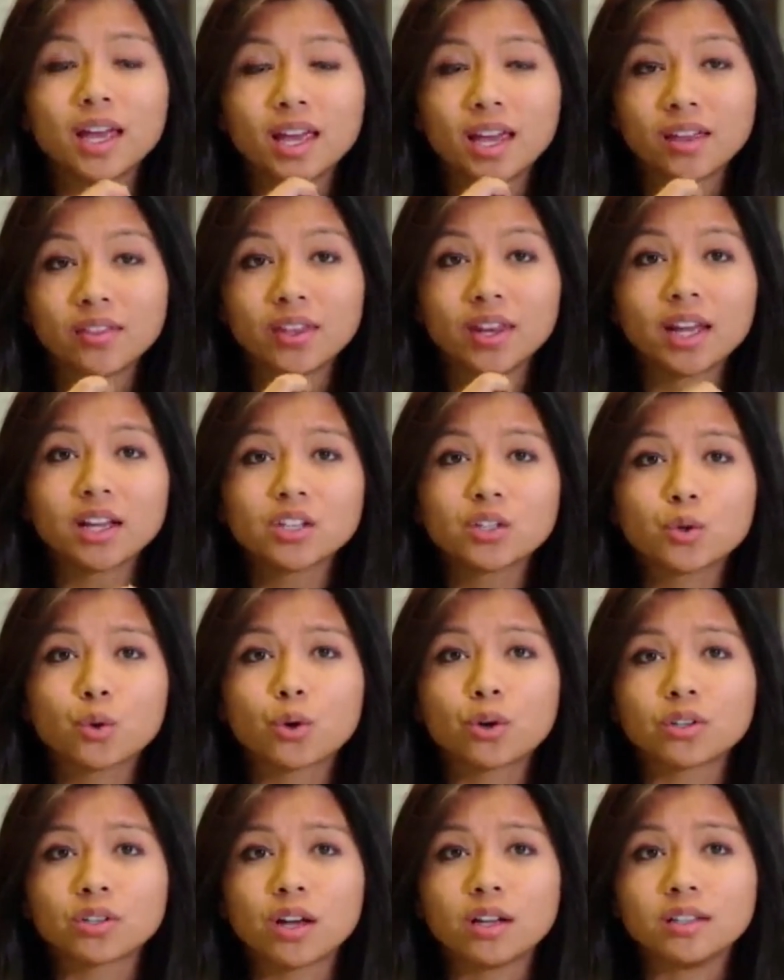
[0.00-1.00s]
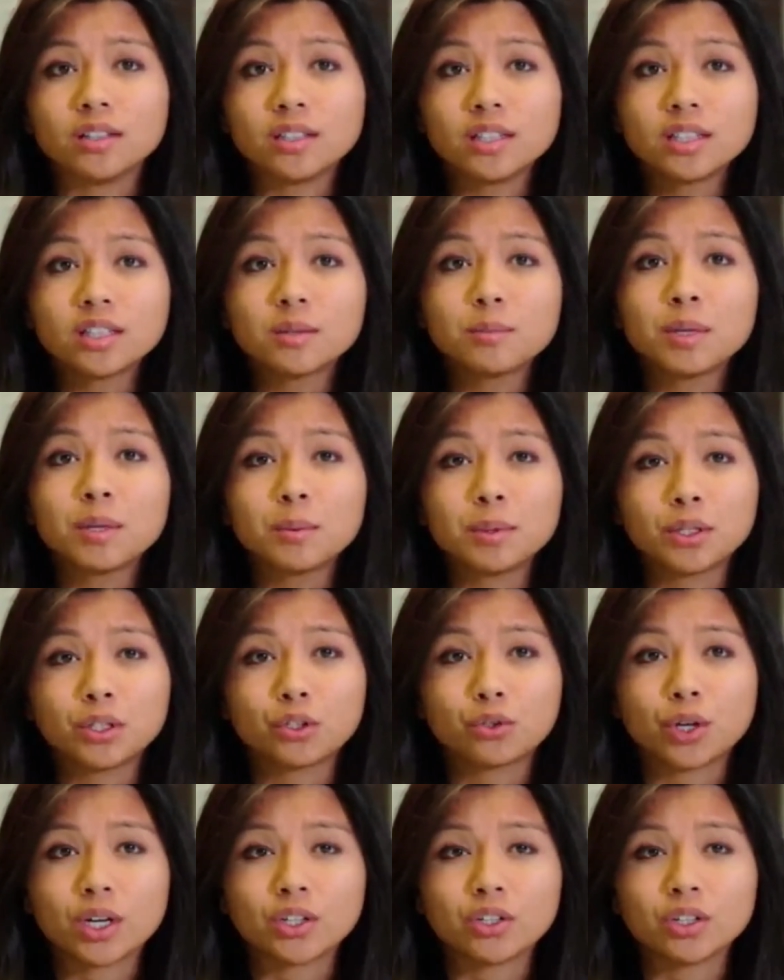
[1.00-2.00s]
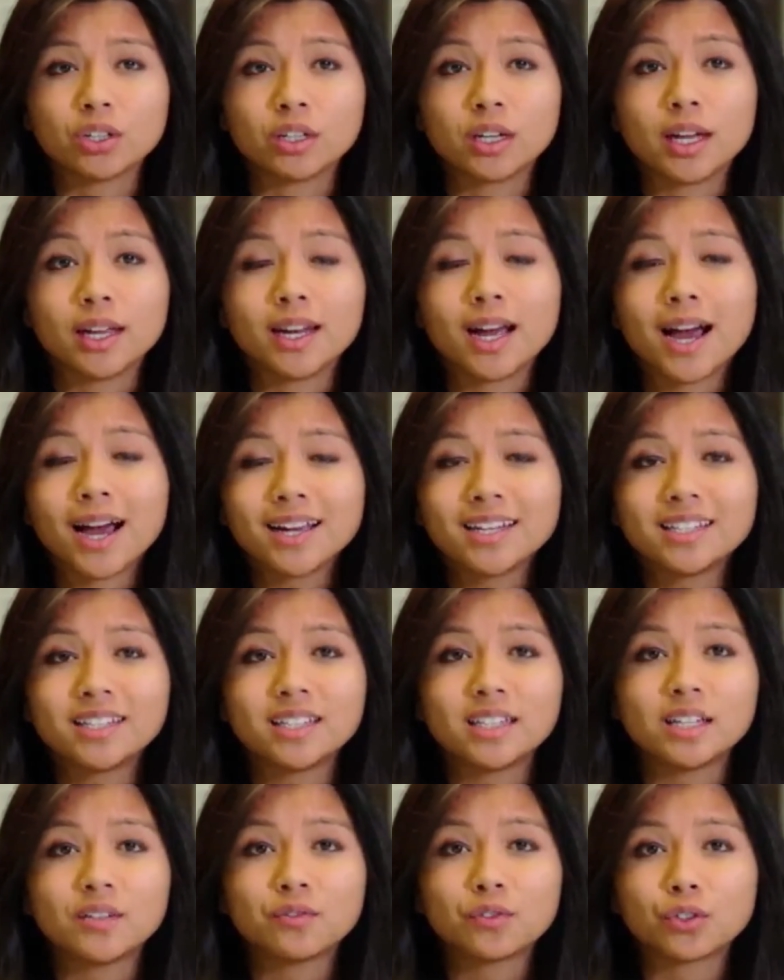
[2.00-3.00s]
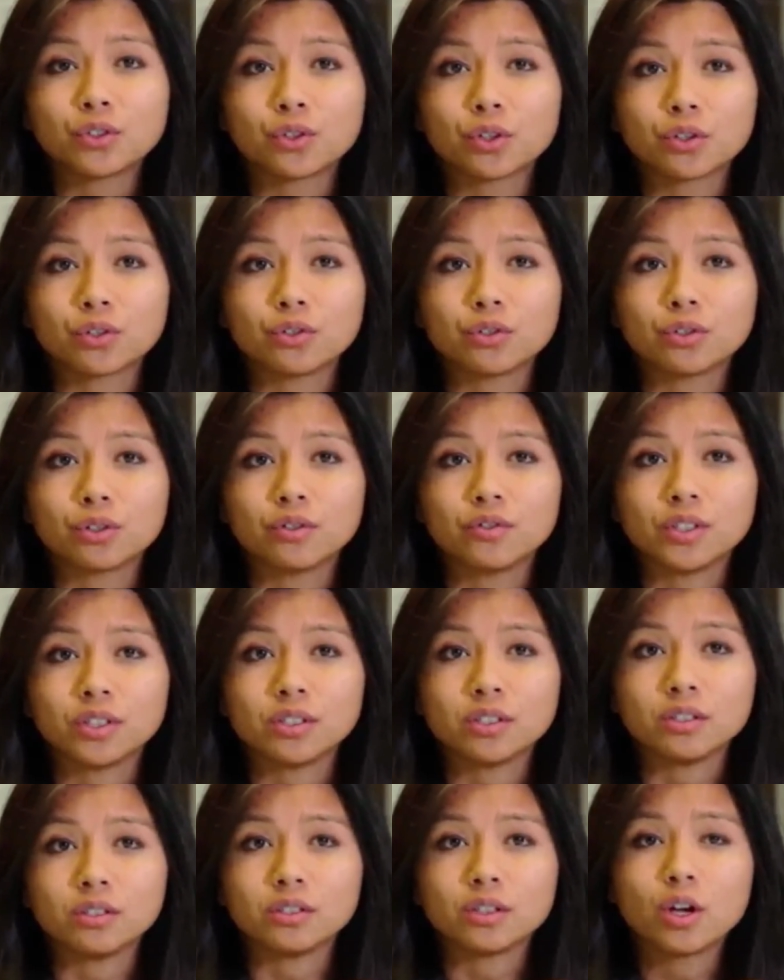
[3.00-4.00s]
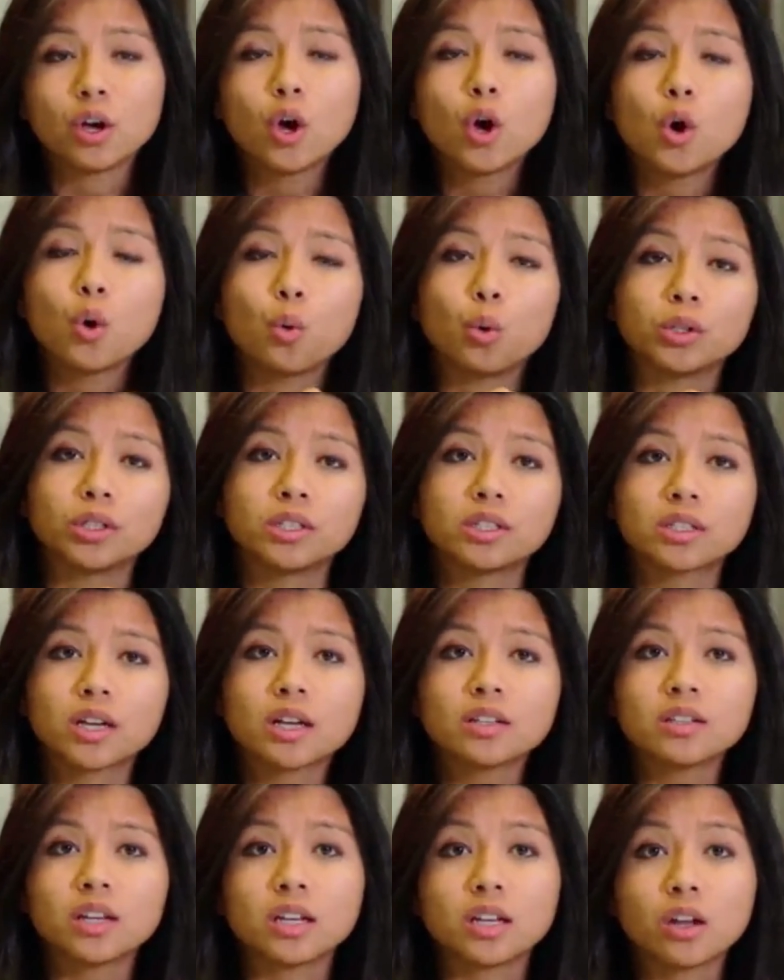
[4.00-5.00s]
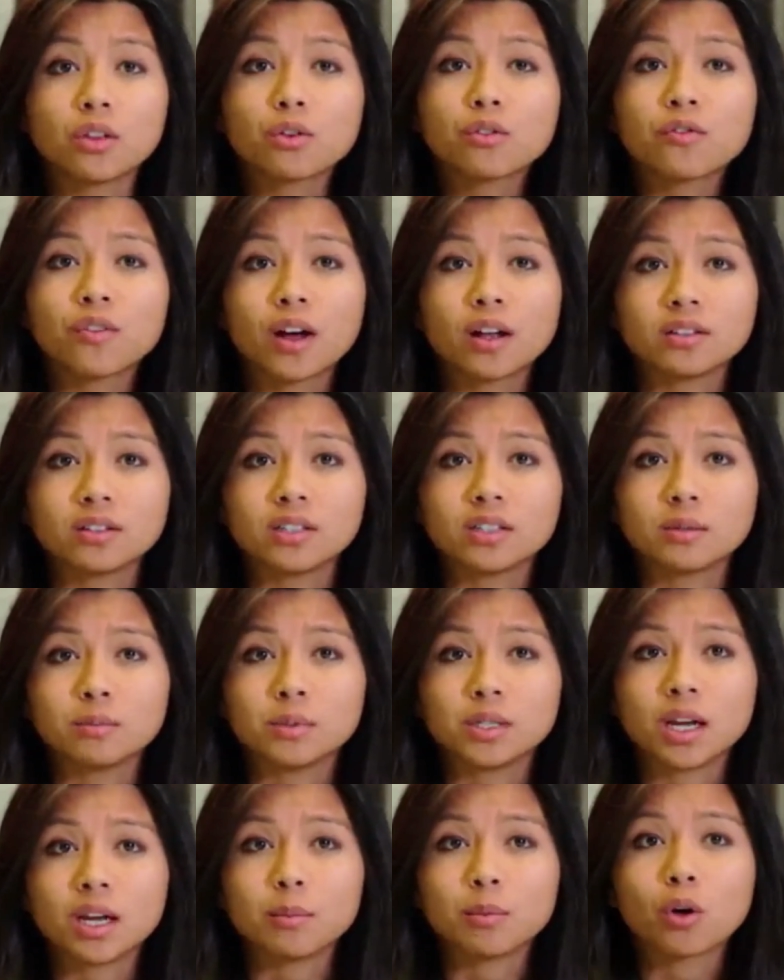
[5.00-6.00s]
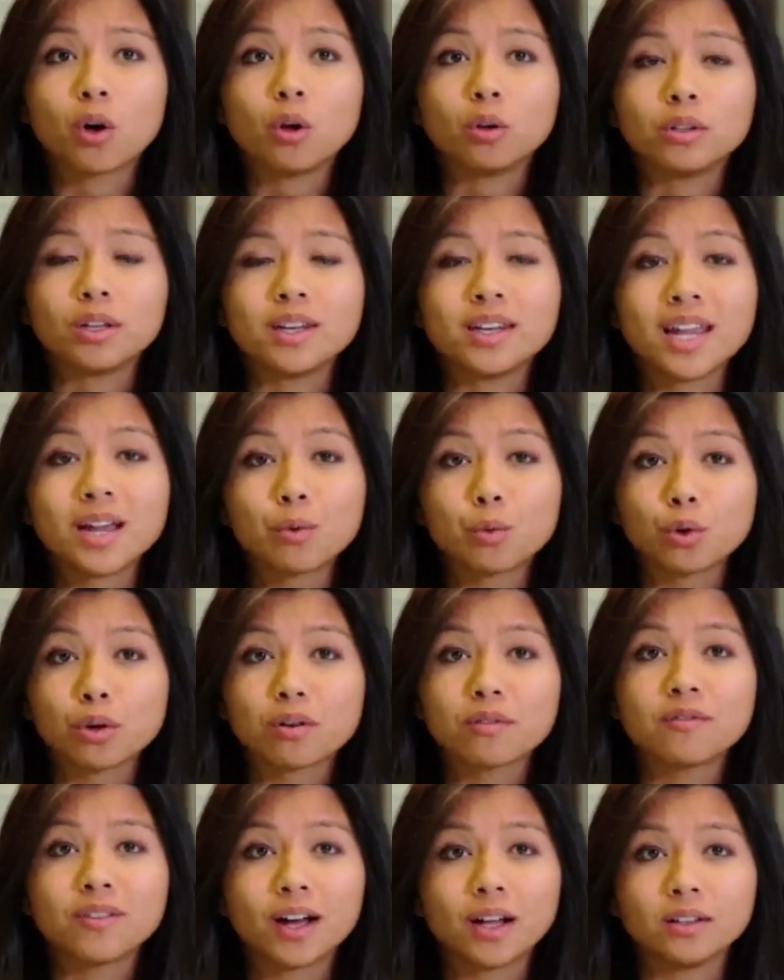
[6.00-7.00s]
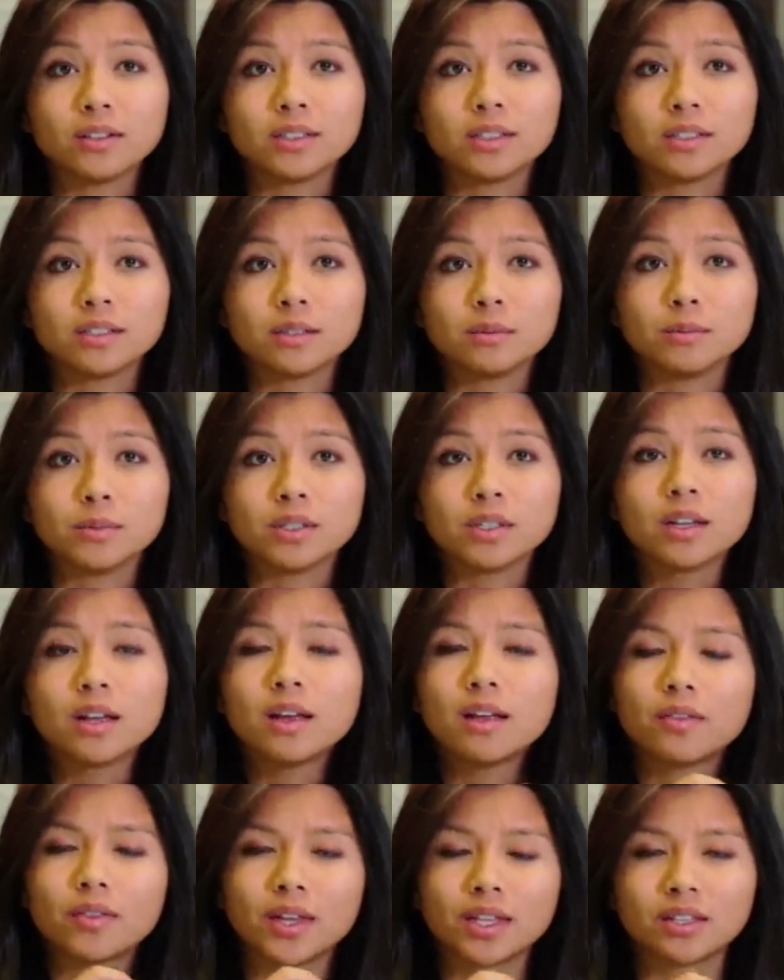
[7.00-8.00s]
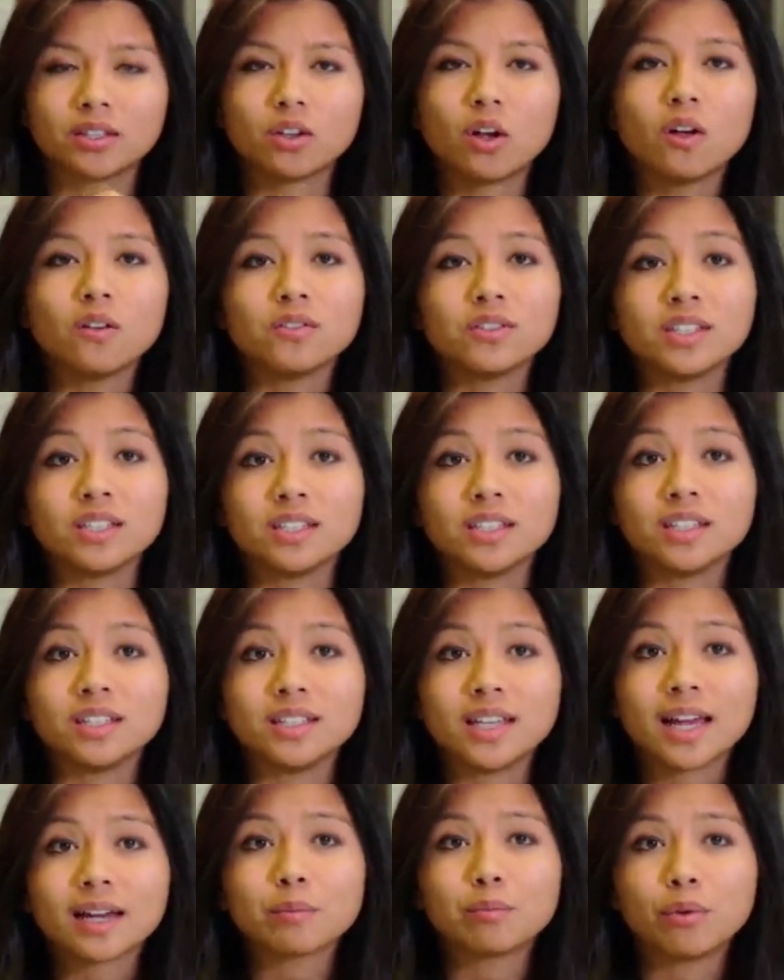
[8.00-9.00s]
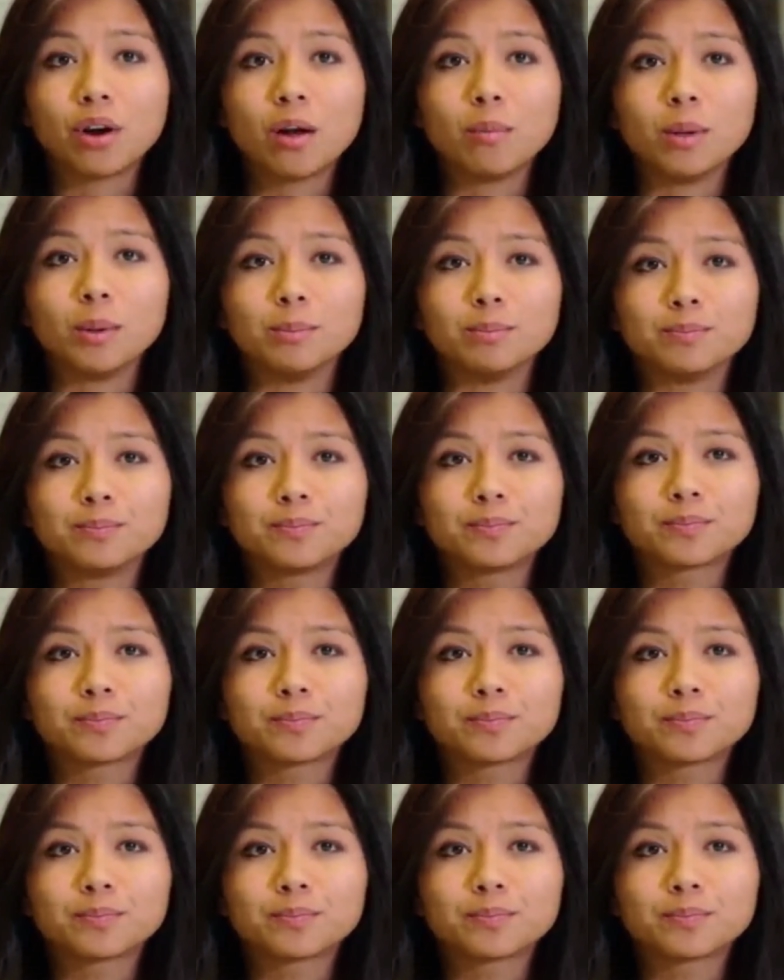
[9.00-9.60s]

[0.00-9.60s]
In the next course on System Administration and IT Infrastructure Services, we'll discuss another file system type called Network File Systems that solves this exact problem.